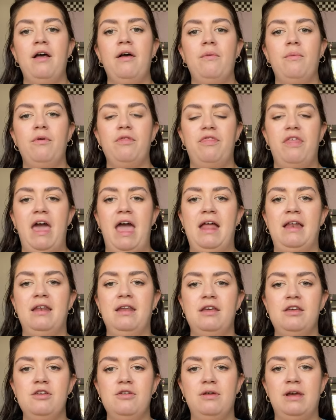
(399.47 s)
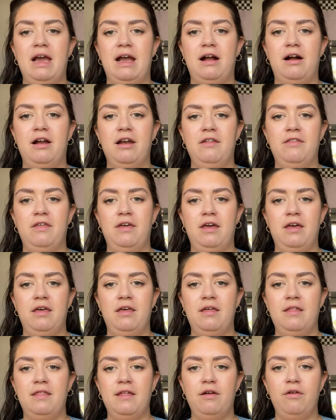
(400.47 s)
Well, then you get kind of the,
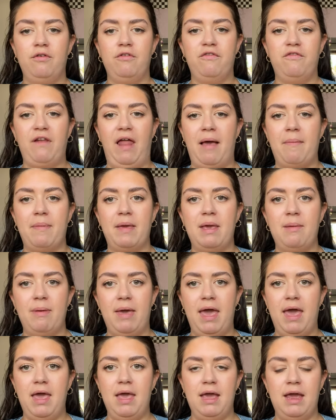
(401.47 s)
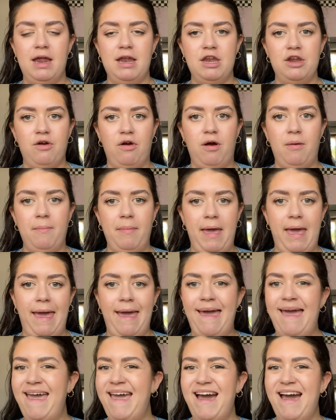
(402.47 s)
the little flappy bit in your armpit.